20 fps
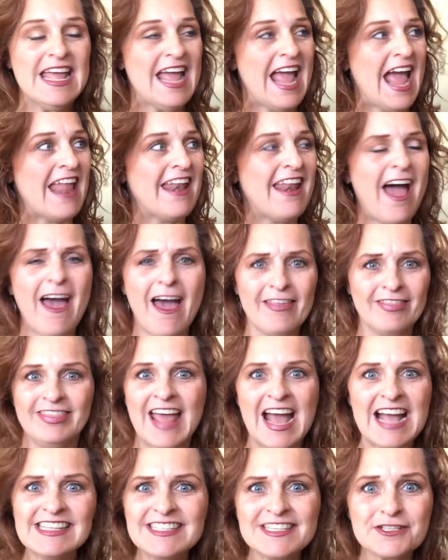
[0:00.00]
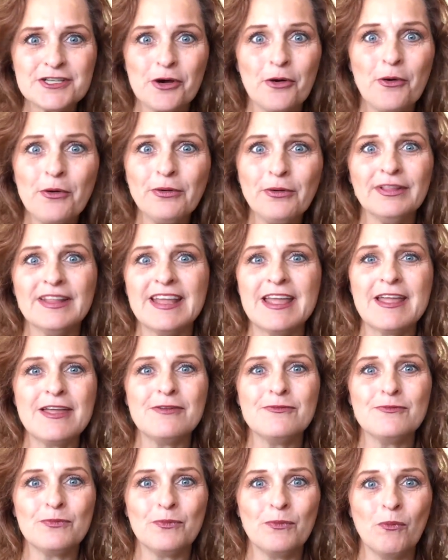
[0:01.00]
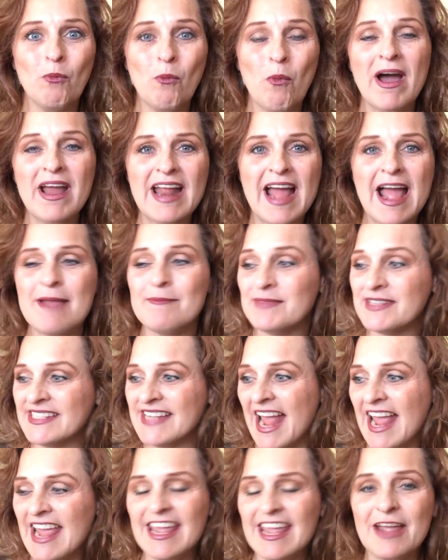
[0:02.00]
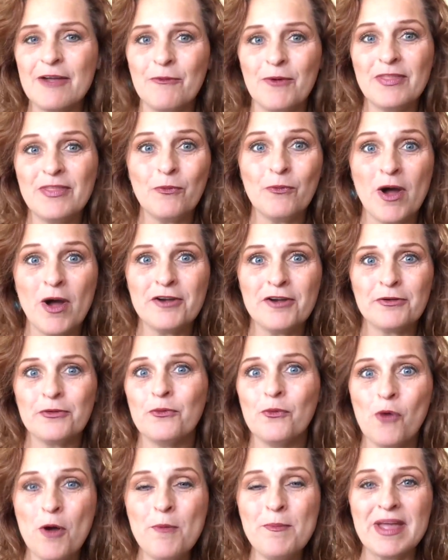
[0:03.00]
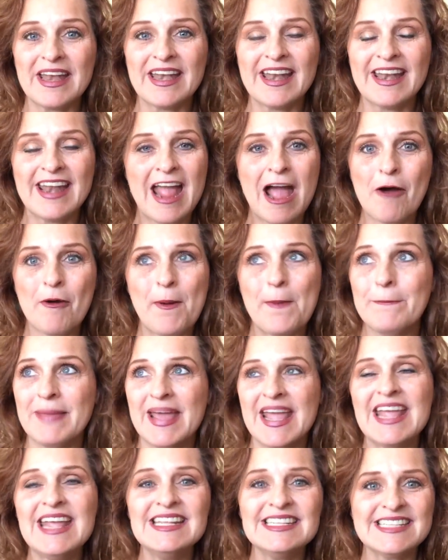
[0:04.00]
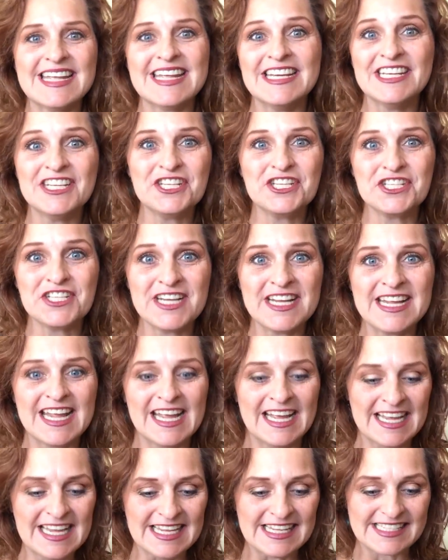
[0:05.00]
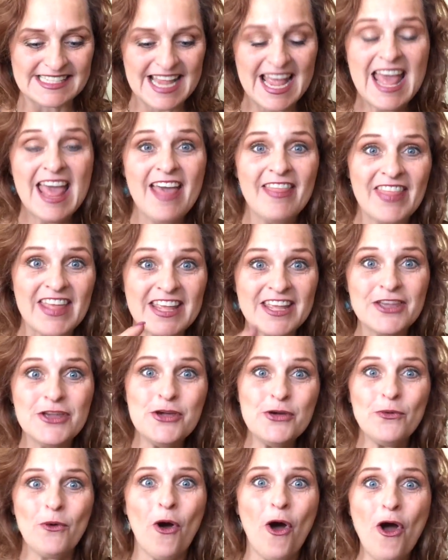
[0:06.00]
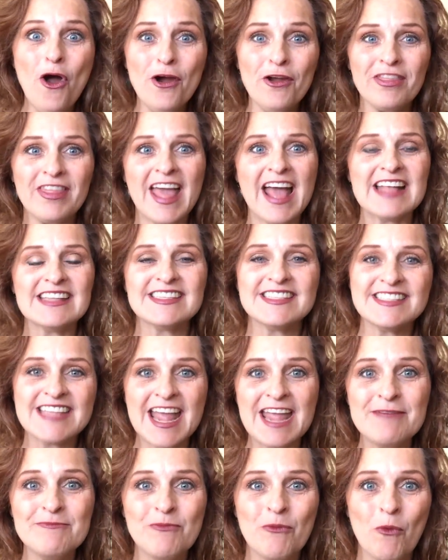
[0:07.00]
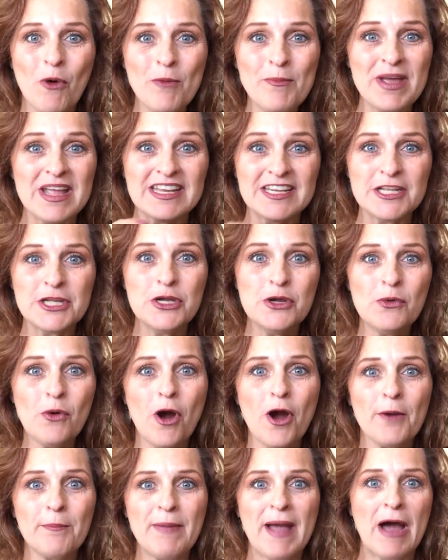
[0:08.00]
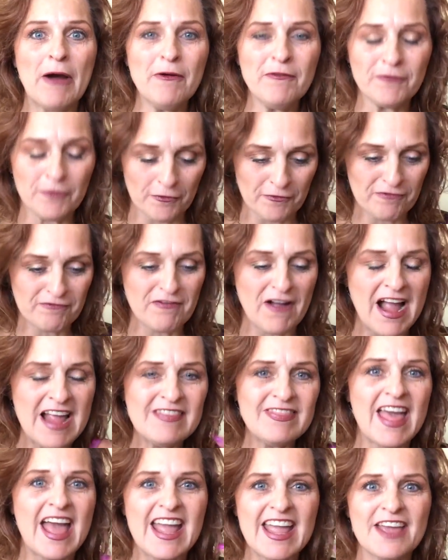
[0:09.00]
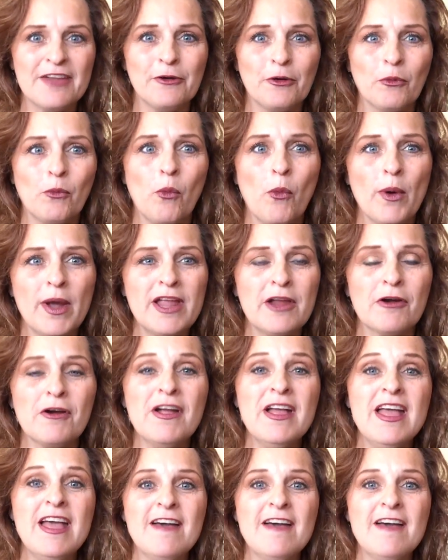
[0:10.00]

And that's totally what I'm saying with Wonder Woman and how amazing she is. That you are that same woman. You are powerful. Find that inner warrior.